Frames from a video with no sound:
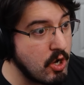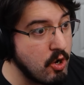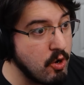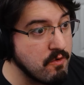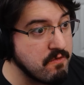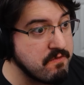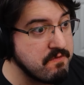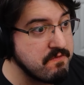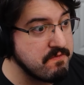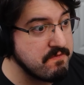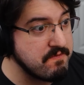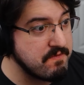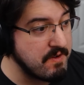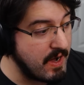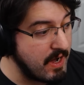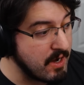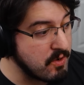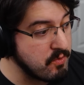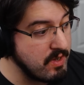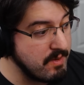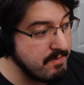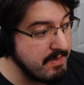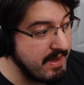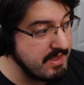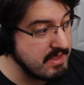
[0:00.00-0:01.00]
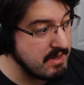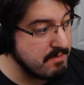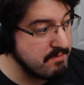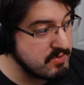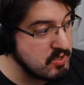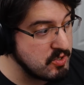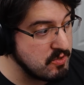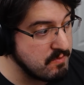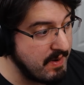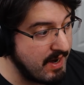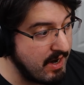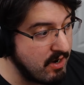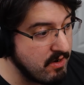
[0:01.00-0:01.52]
oh, fuck, we made them
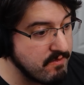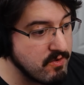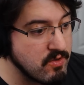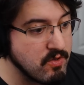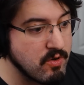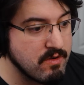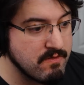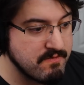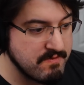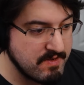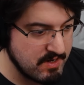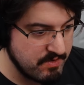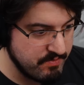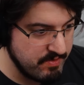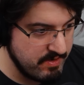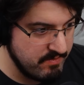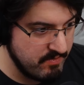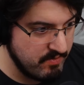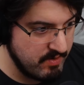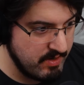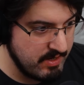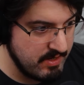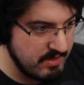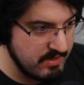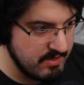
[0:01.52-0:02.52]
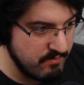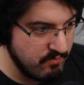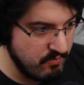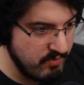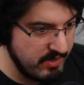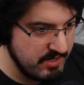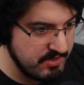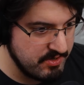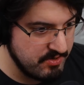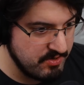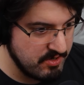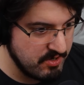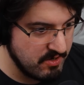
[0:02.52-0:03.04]
too powerful, or fuck, we made them
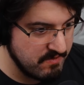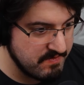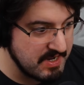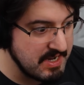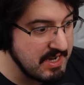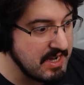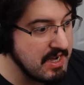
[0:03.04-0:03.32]
way too nerfed.